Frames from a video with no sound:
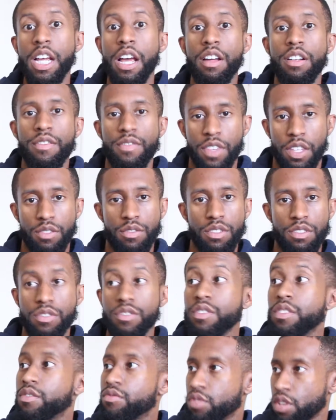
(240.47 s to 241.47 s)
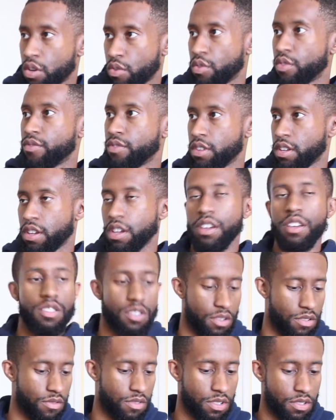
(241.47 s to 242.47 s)
not paying attention to what the
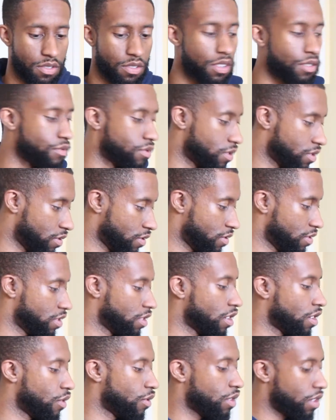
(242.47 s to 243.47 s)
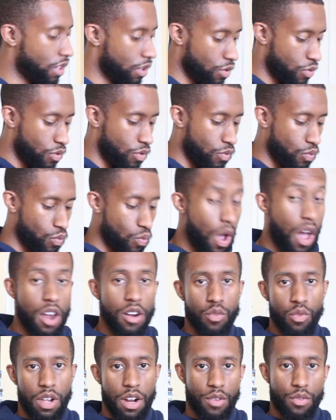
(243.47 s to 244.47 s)
hell I'm doing on the screen. Answer me this
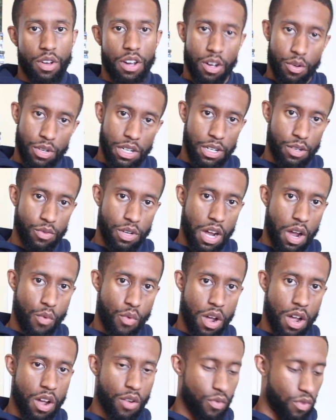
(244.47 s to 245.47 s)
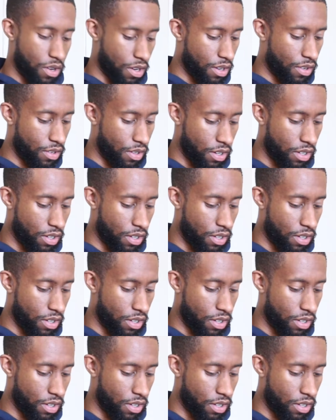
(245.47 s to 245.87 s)
as I play on my phone.